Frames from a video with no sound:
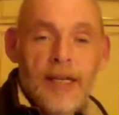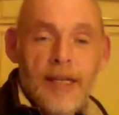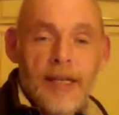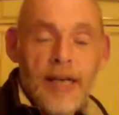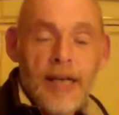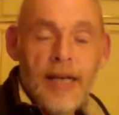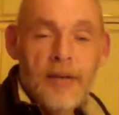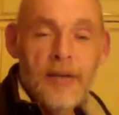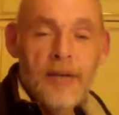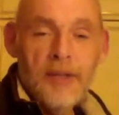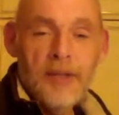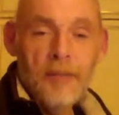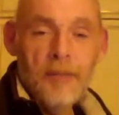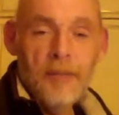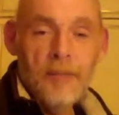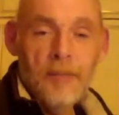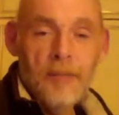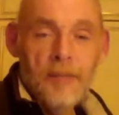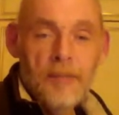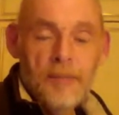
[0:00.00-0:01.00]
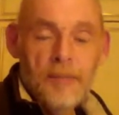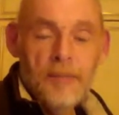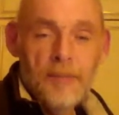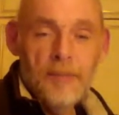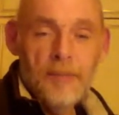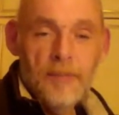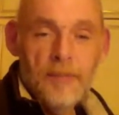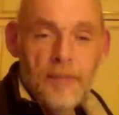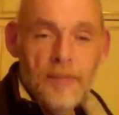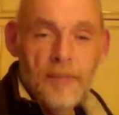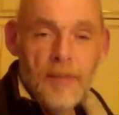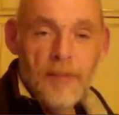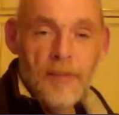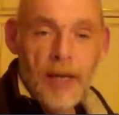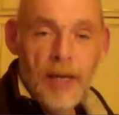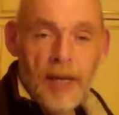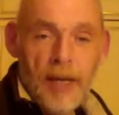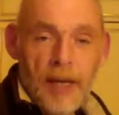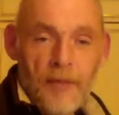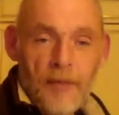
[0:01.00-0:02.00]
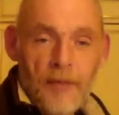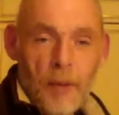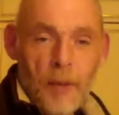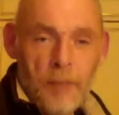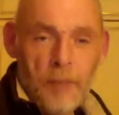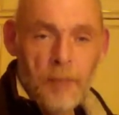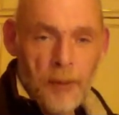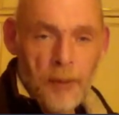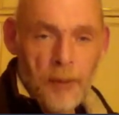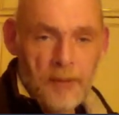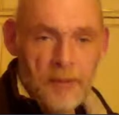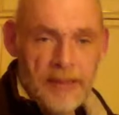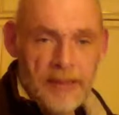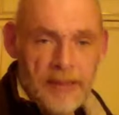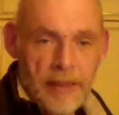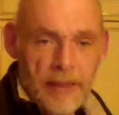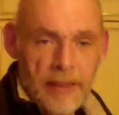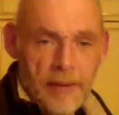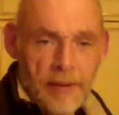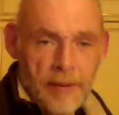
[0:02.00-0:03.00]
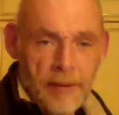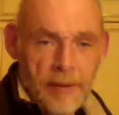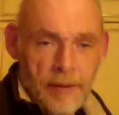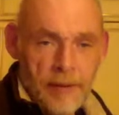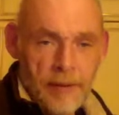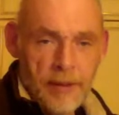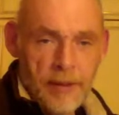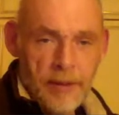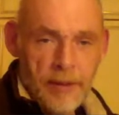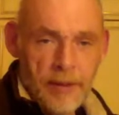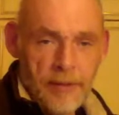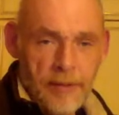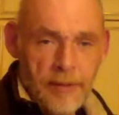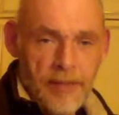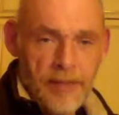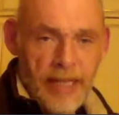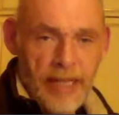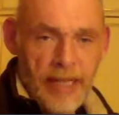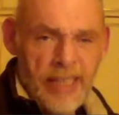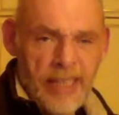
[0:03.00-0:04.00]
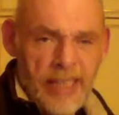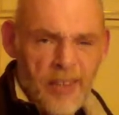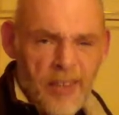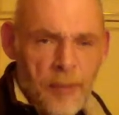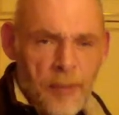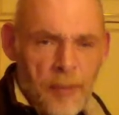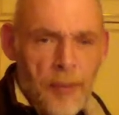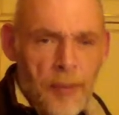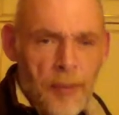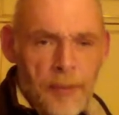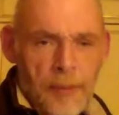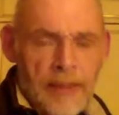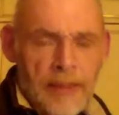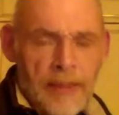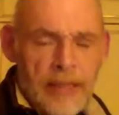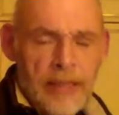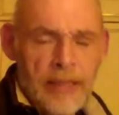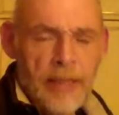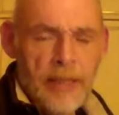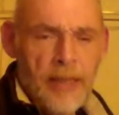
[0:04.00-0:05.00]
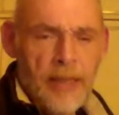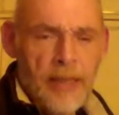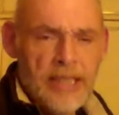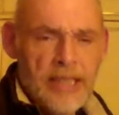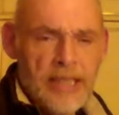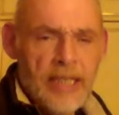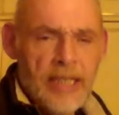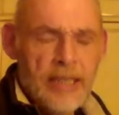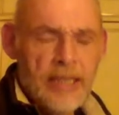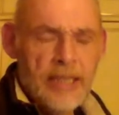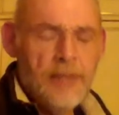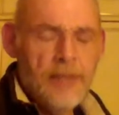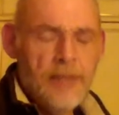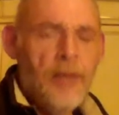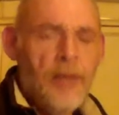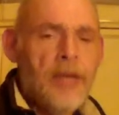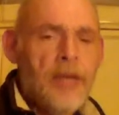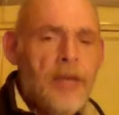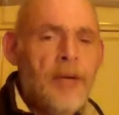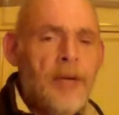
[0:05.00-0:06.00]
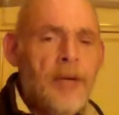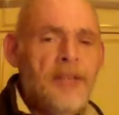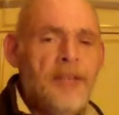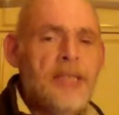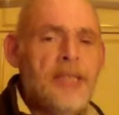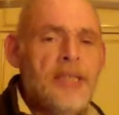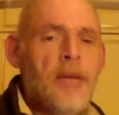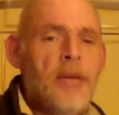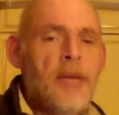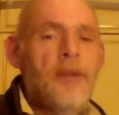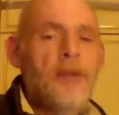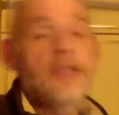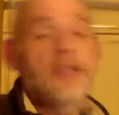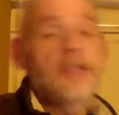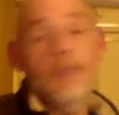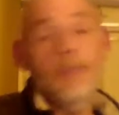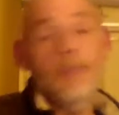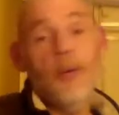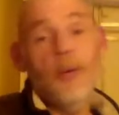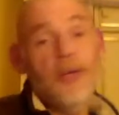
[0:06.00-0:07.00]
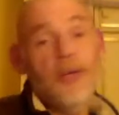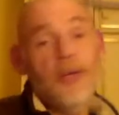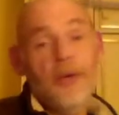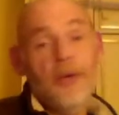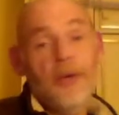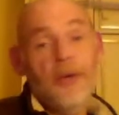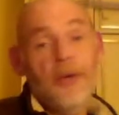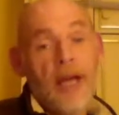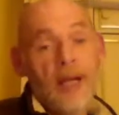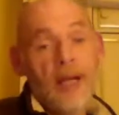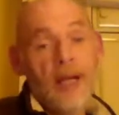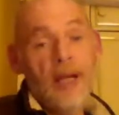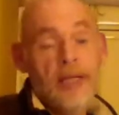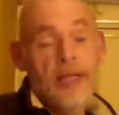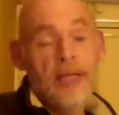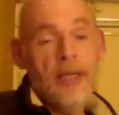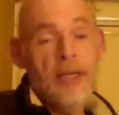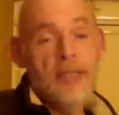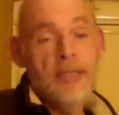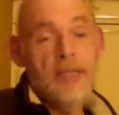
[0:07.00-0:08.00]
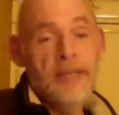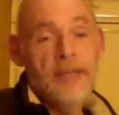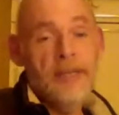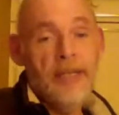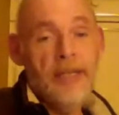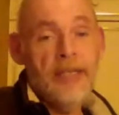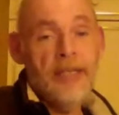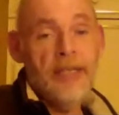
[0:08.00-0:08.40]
outcome, and for what purpose then? It sort of negates our purpose. And well, you either decide whether it's a point or not. I think ultimately, as